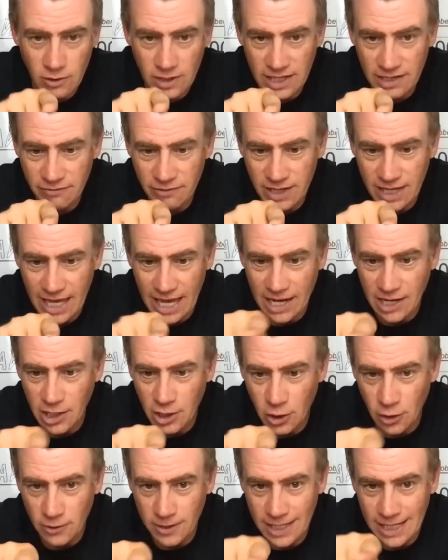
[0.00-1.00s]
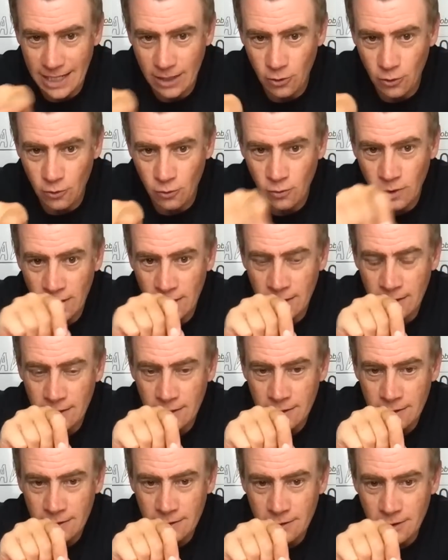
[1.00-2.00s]
And if you're getting an odd little,
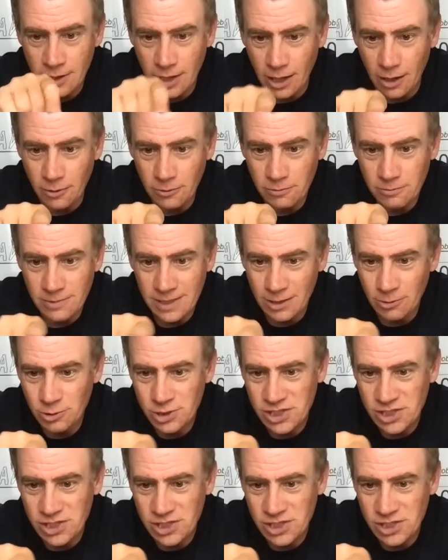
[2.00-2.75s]
little